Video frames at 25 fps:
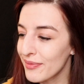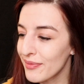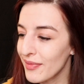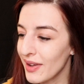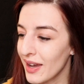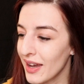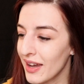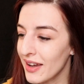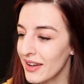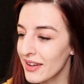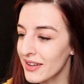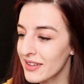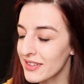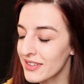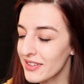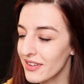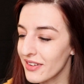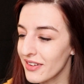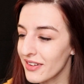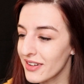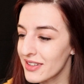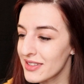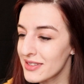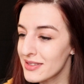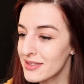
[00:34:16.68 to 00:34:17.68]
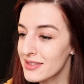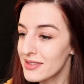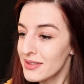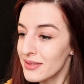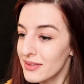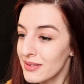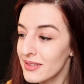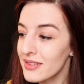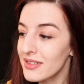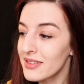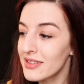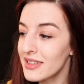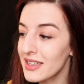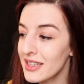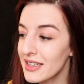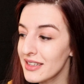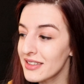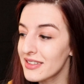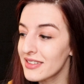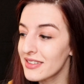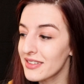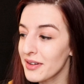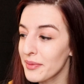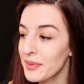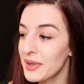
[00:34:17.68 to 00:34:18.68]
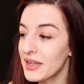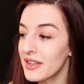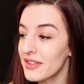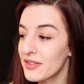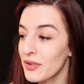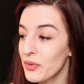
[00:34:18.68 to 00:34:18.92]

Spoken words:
And I still need, I mean,